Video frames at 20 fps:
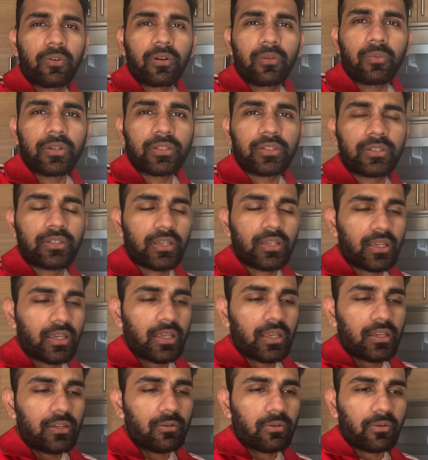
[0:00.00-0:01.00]
And once
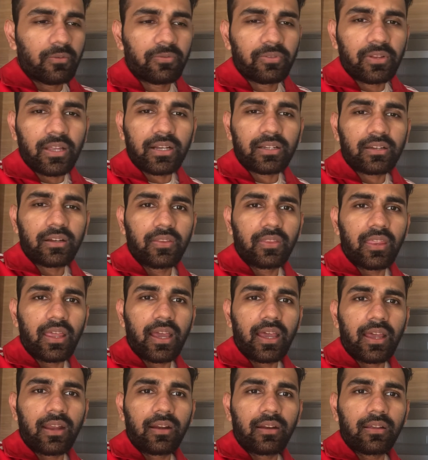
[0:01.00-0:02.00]
you reflect on
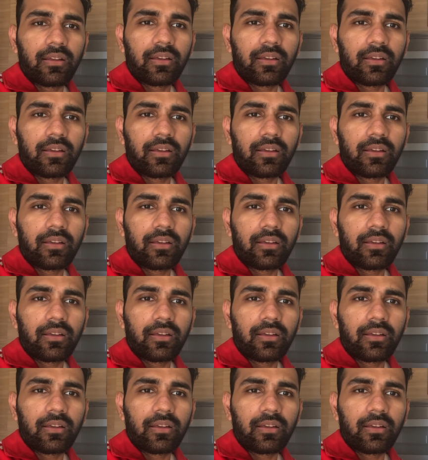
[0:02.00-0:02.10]
that,